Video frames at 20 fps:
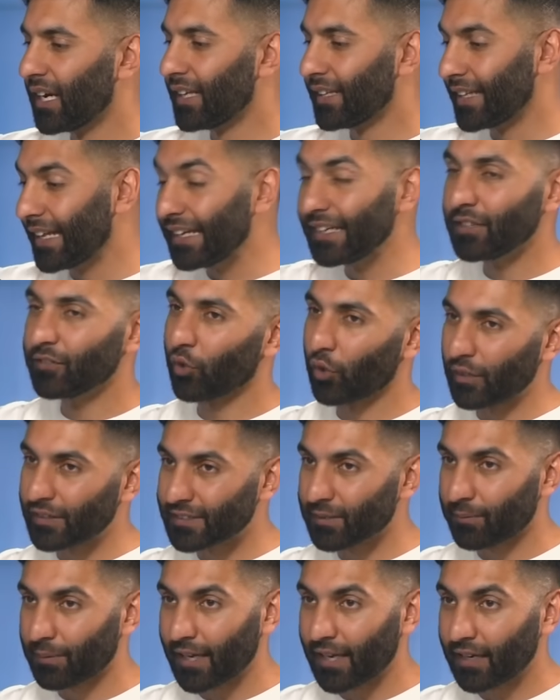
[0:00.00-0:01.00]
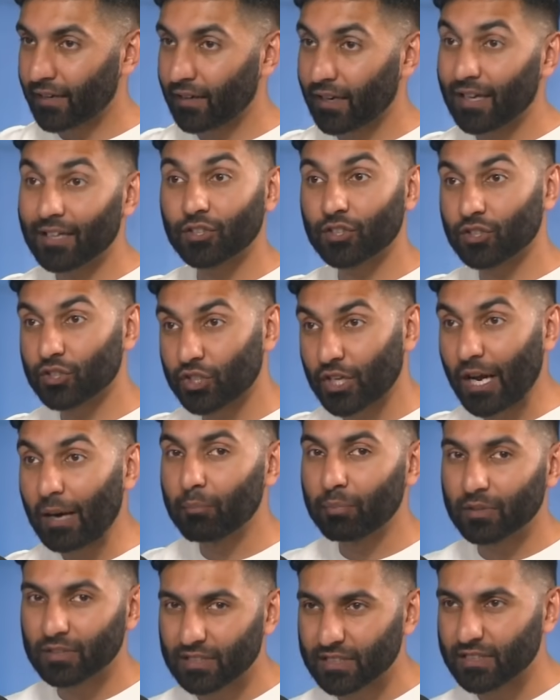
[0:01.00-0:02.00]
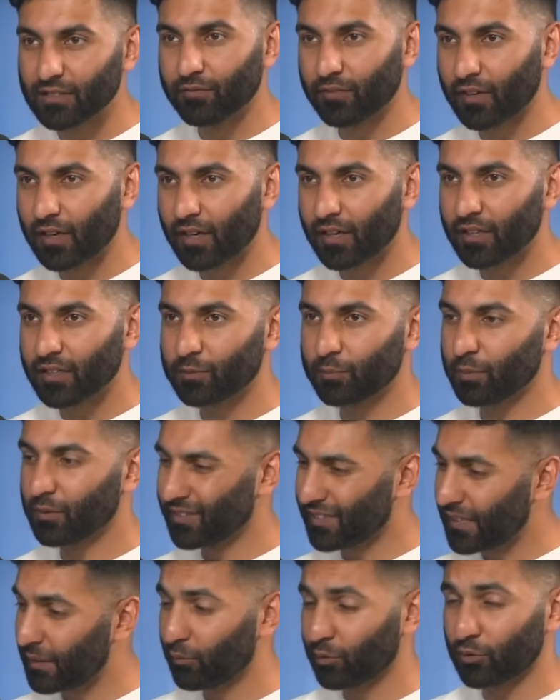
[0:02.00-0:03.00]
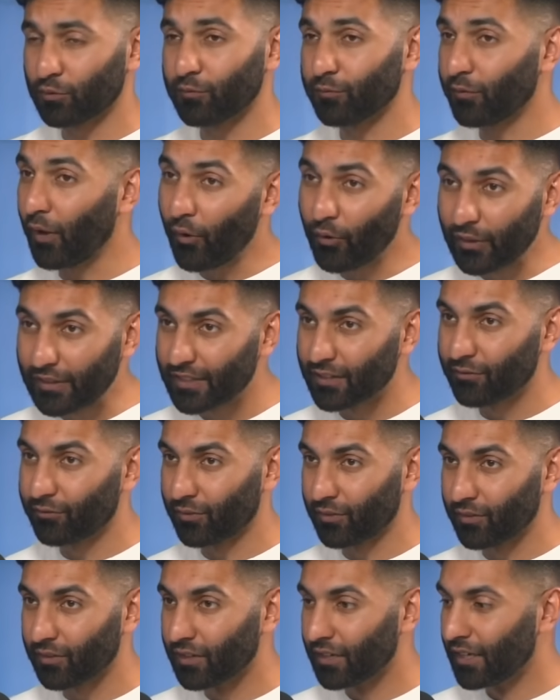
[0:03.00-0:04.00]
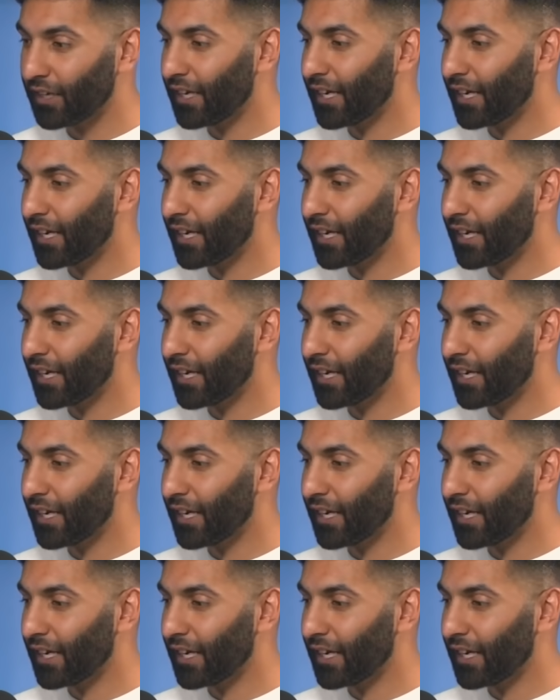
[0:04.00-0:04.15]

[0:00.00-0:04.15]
Then you've got Inter Milan, last year's Champions League finalist, but the team looks very different.